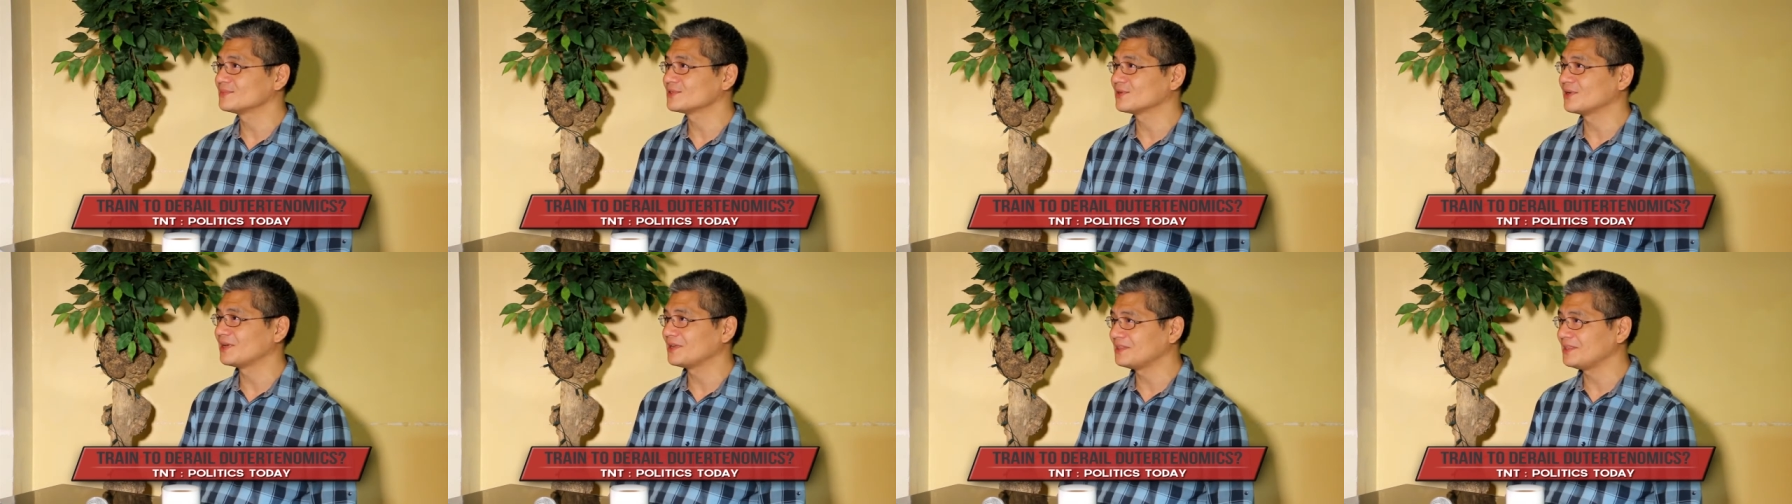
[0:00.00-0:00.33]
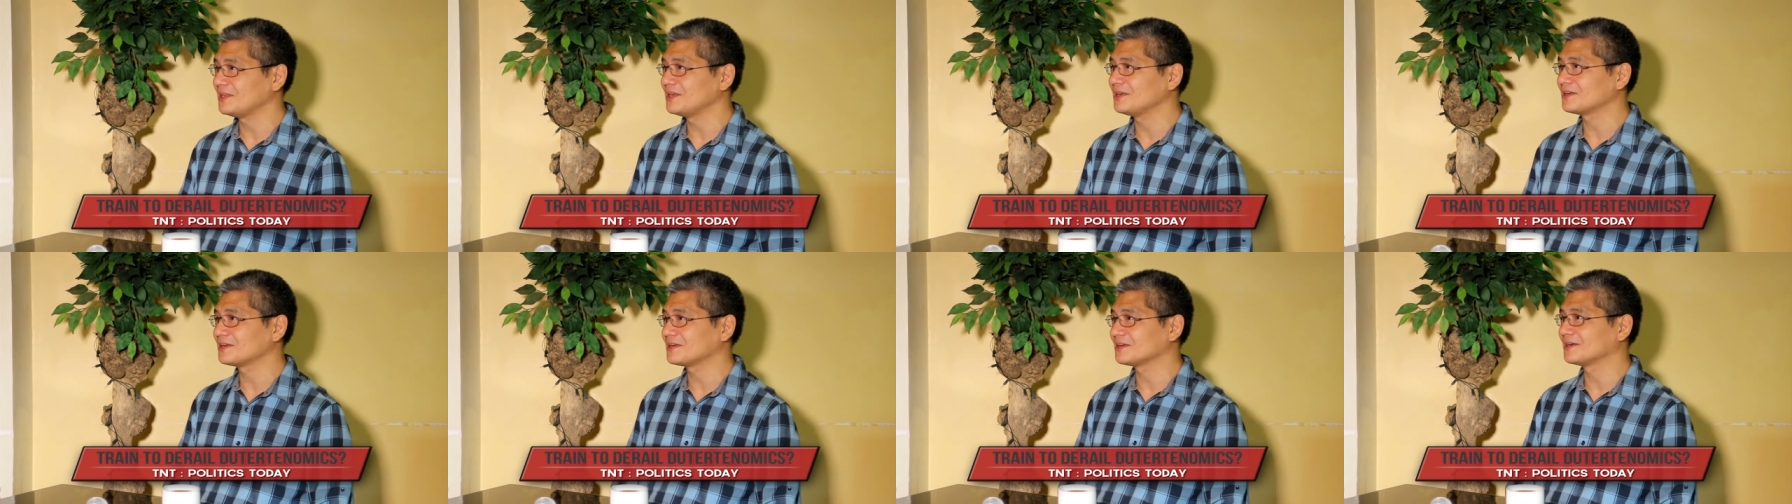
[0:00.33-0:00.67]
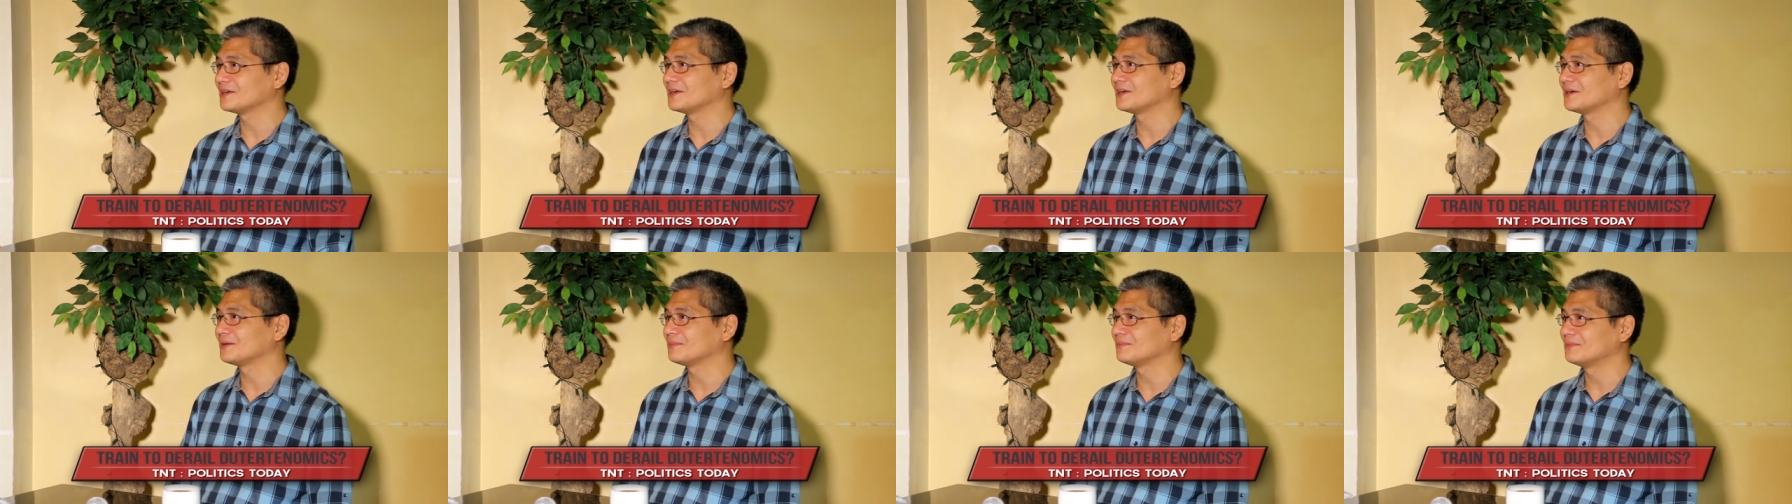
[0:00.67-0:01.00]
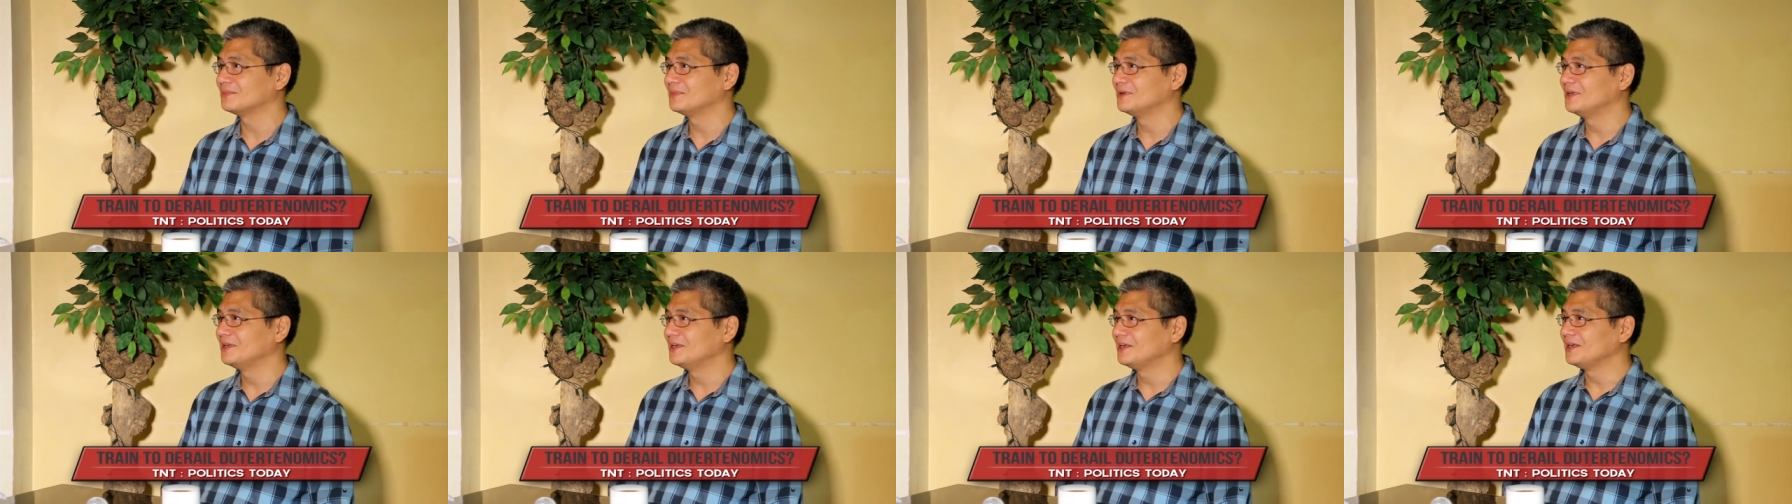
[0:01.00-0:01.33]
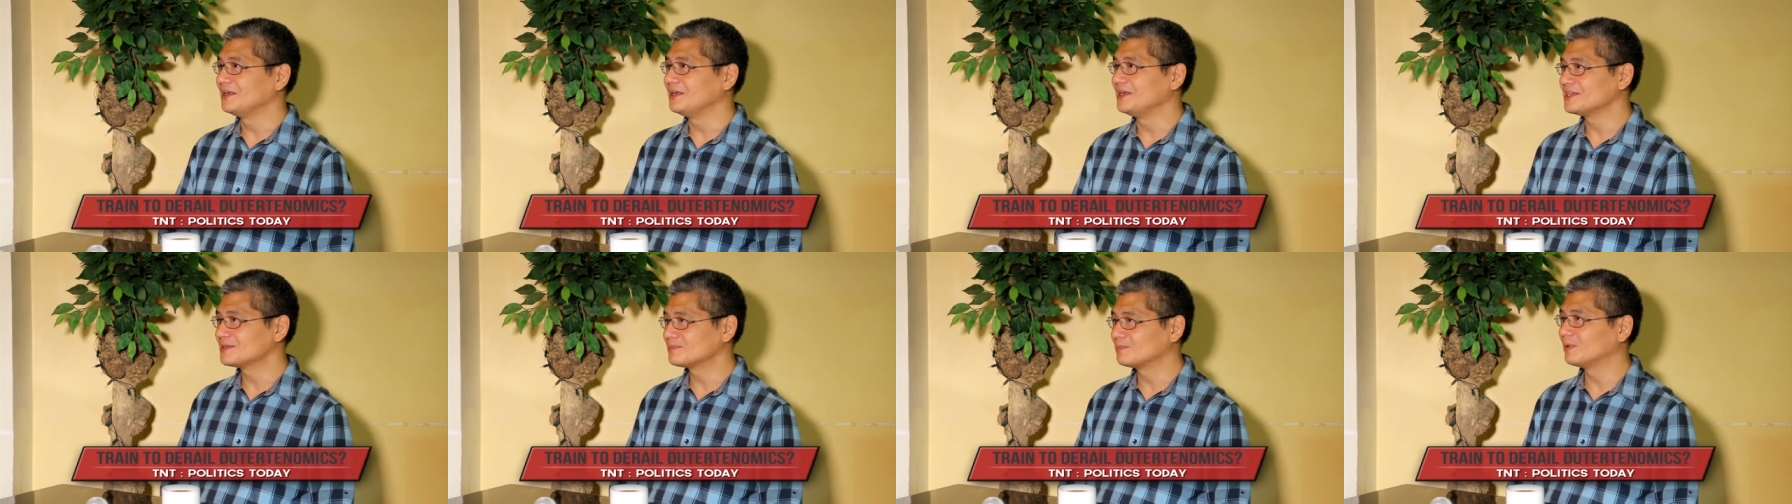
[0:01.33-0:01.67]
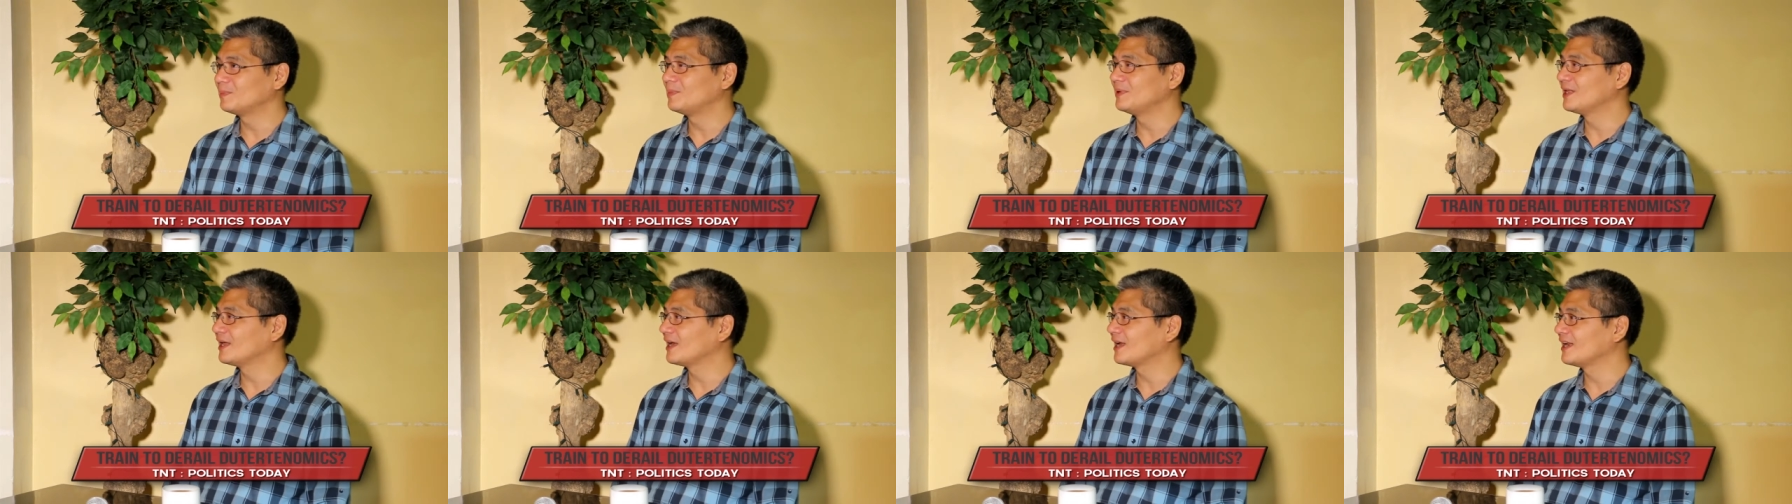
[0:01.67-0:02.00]
So I think um, his
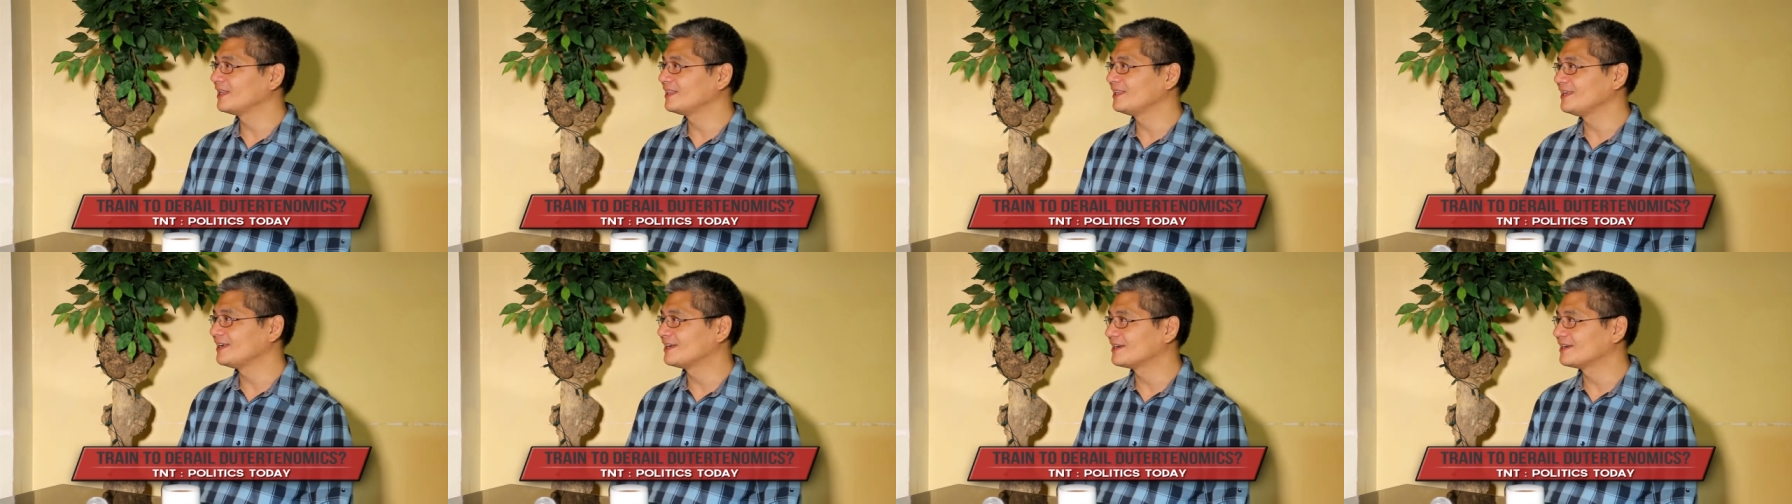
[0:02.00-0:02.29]
popularity